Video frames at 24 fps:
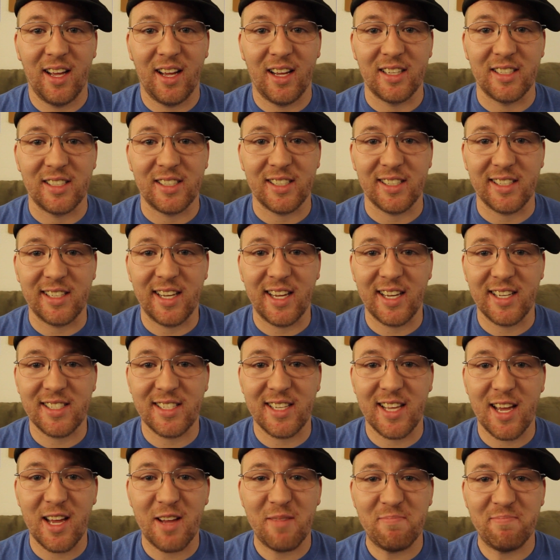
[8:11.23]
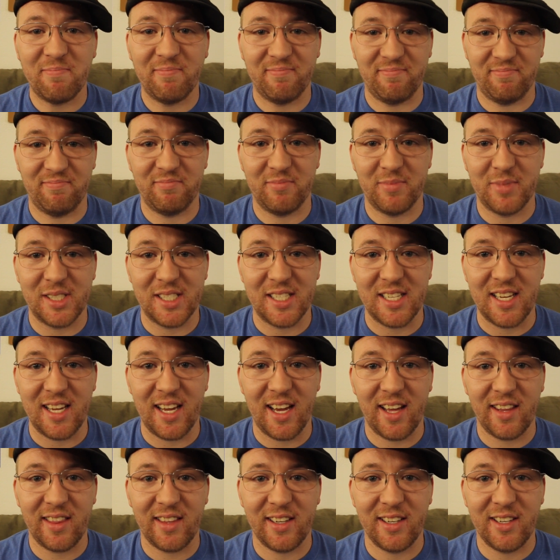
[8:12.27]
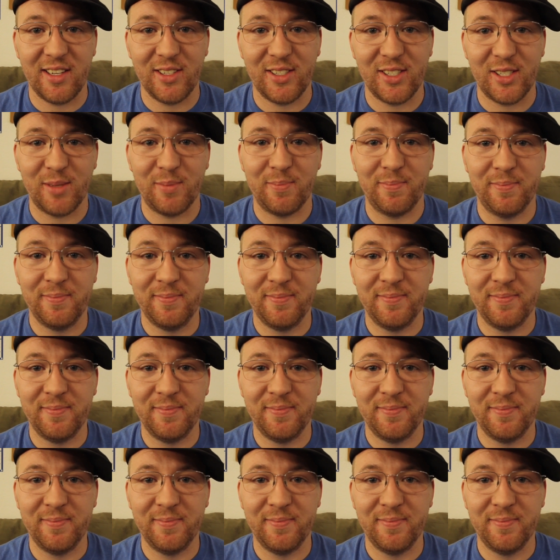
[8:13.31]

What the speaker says: Until next time, see you out there, YouTube.